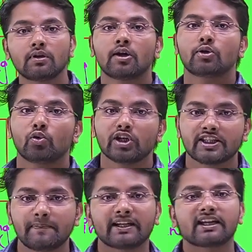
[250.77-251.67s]
to
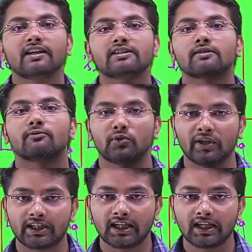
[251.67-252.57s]
speak English
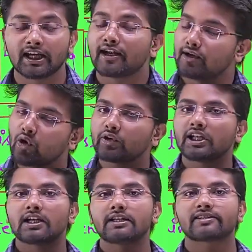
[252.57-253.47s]
fluently, not
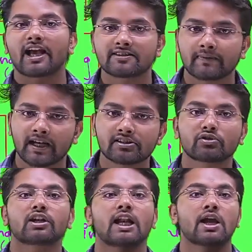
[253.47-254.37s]
English as well as other
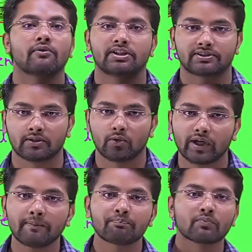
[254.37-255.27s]
languages. Okay,
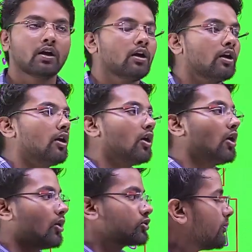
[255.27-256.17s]

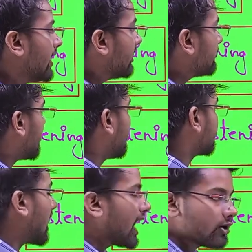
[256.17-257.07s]
so my dear friends,
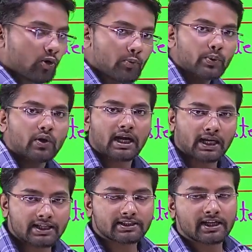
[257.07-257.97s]
I hope you are
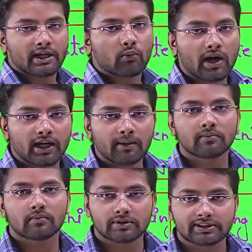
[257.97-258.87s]
understanding what I'm
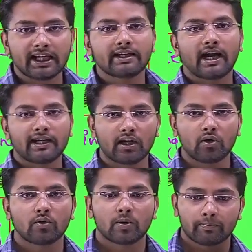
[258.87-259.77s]
saying right now,
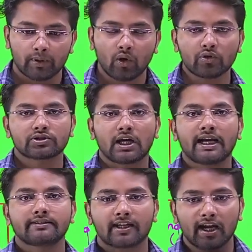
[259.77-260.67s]
because I
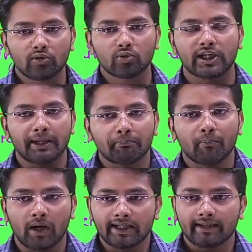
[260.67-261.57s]
try to keep my